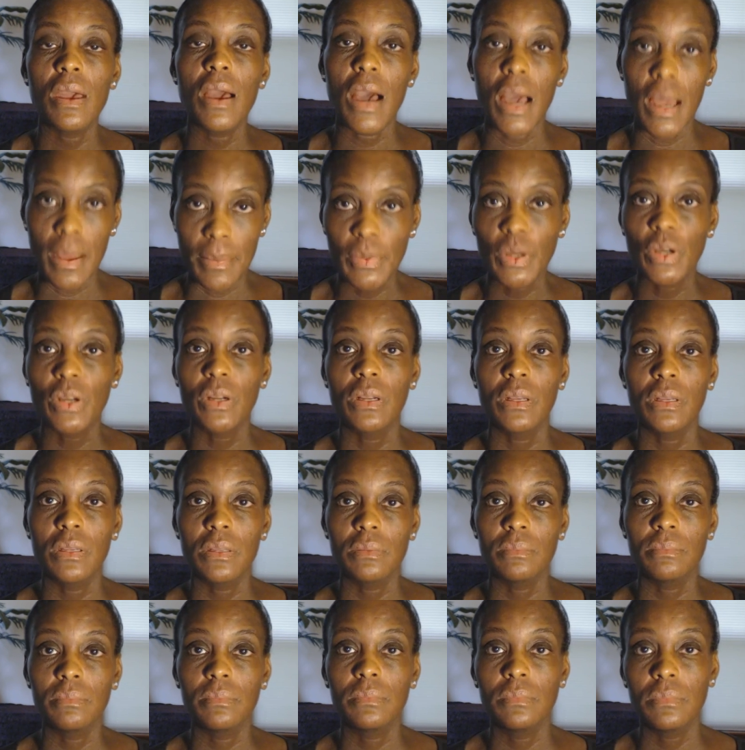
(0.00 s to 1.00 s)
I'm gonna
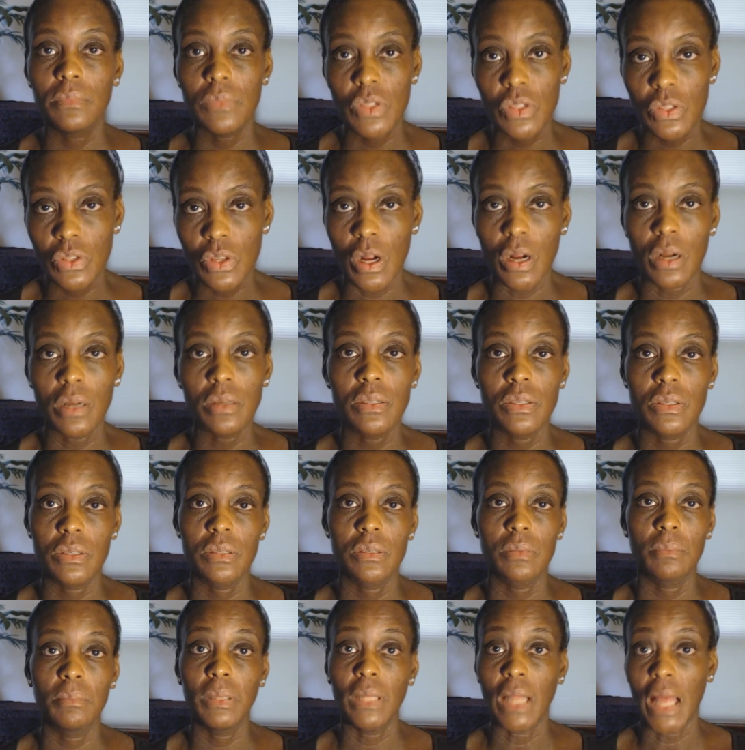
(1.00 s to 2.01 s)
start
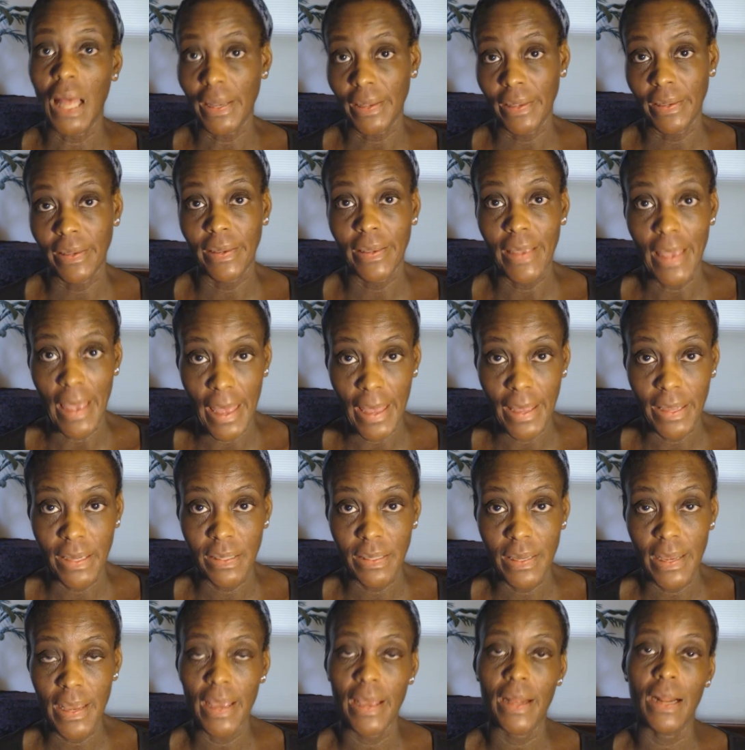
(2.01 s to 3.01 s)
blogging
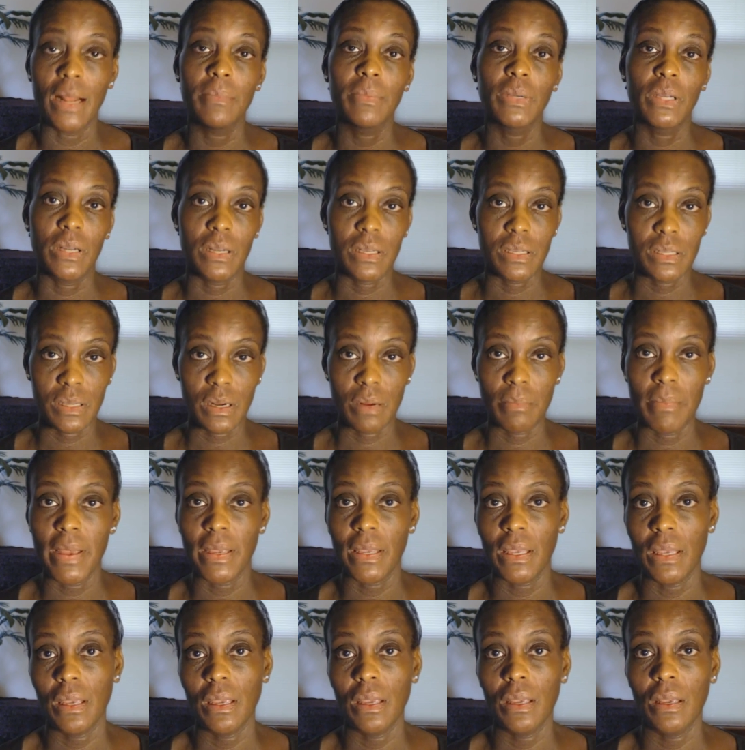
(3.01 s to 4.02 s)
again, and I'm gonna start
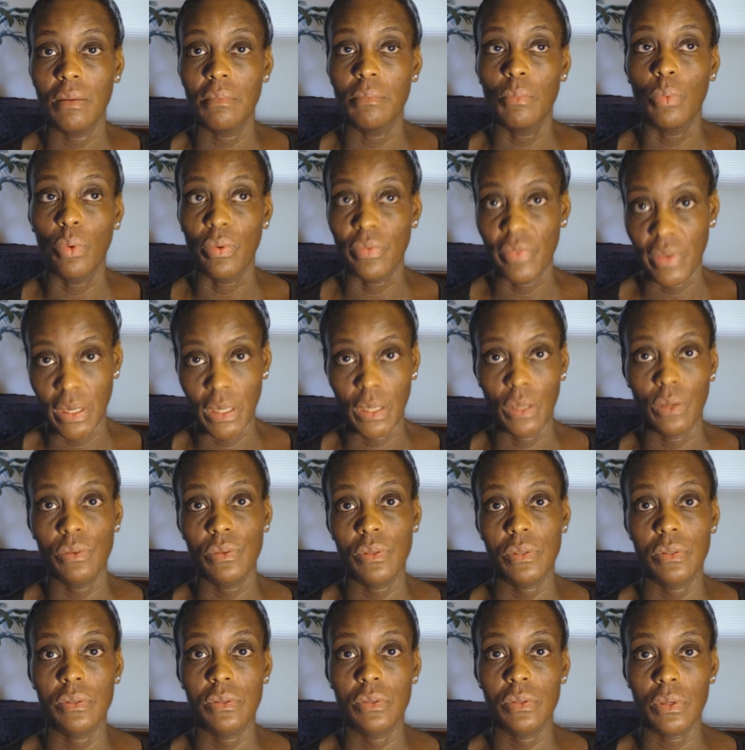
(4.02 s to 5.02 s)
making more
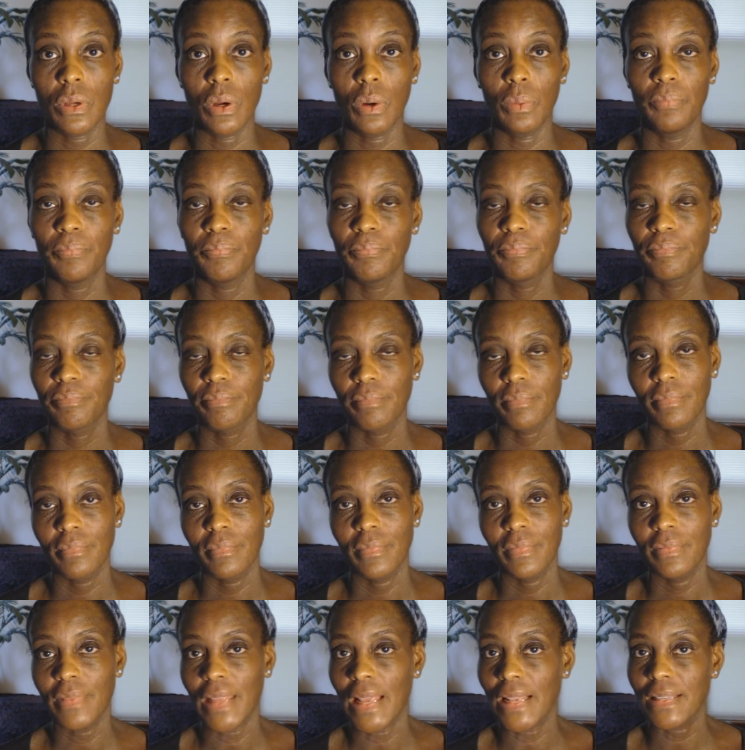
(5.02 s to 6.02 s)
videos. So
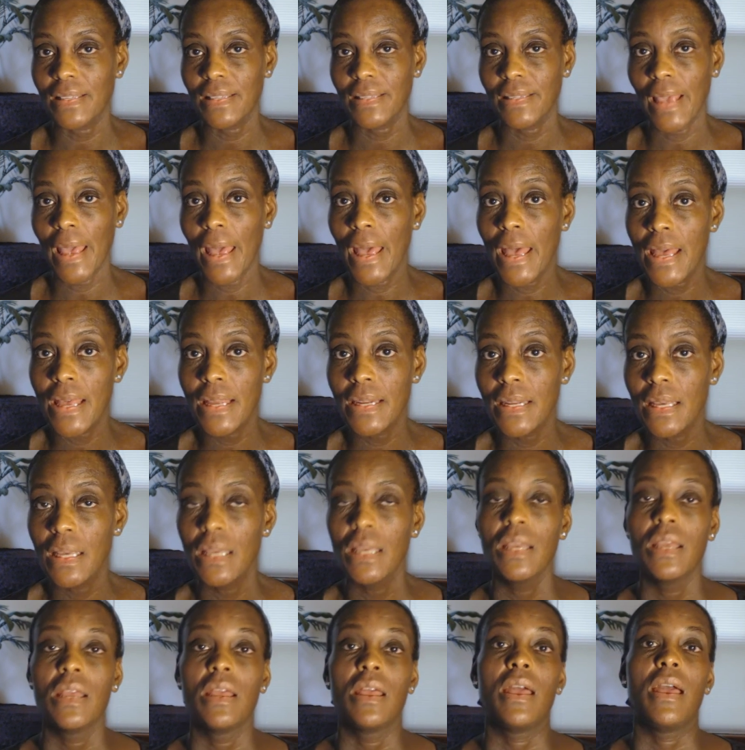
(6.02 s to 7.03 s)
thanks again,
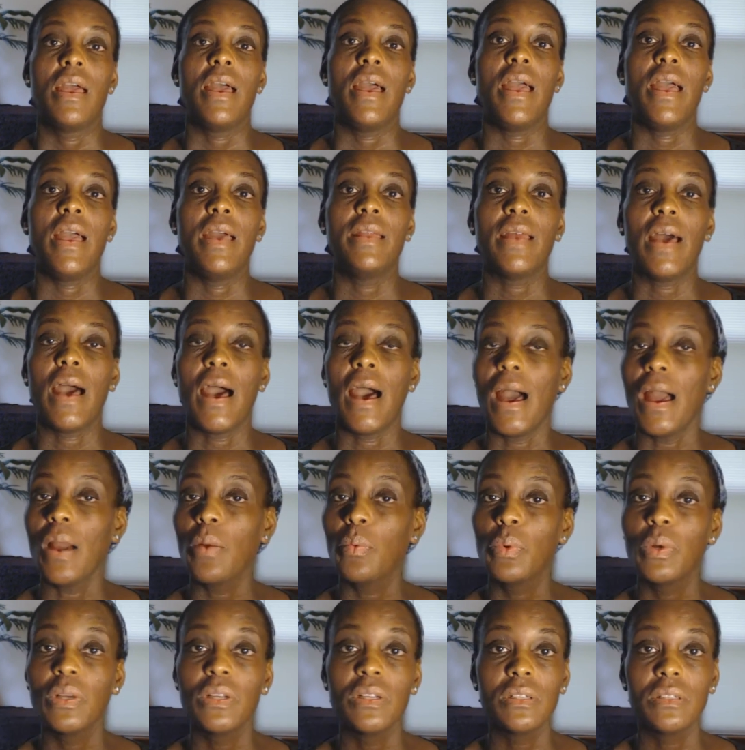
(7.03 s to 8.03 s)
and I
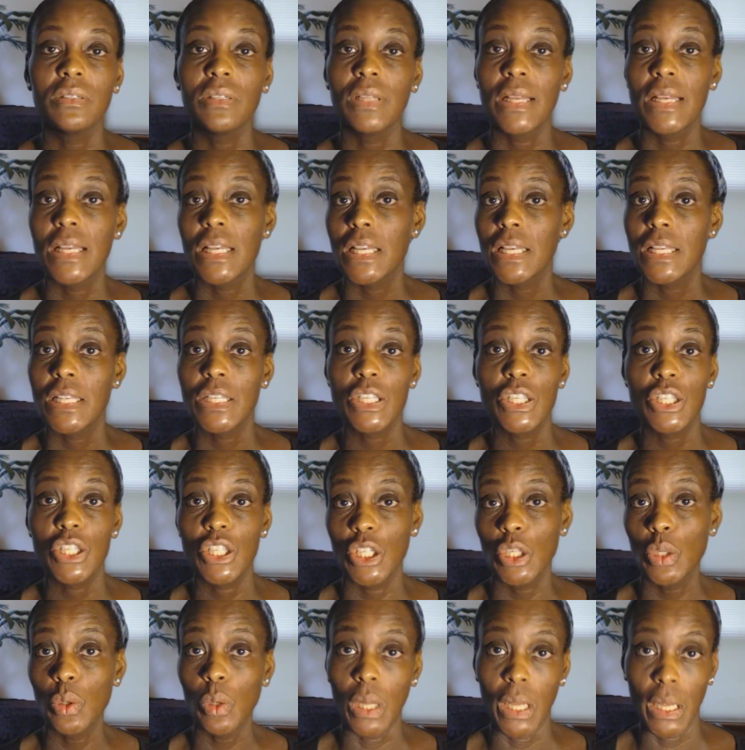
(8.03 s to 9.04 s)
will
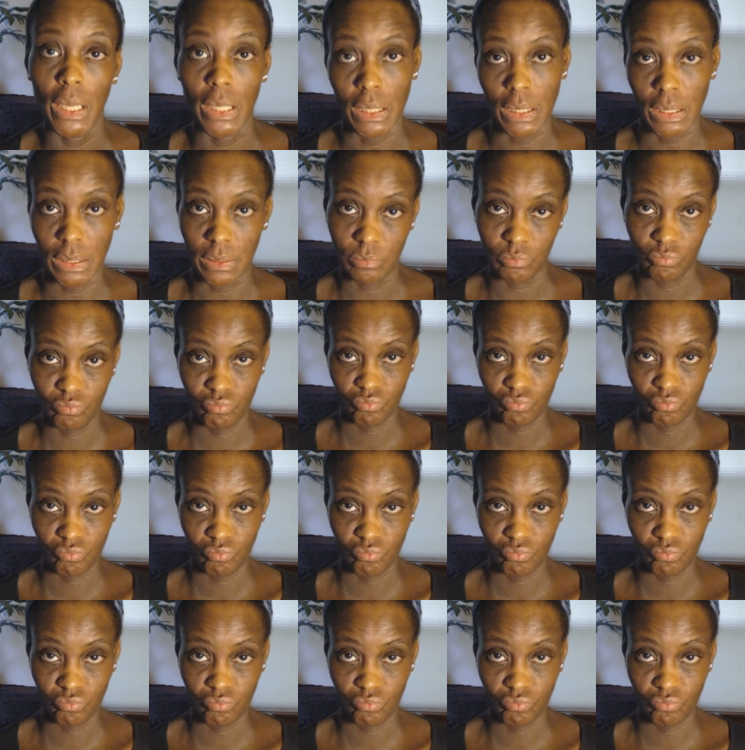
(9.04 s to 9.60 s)
see you later.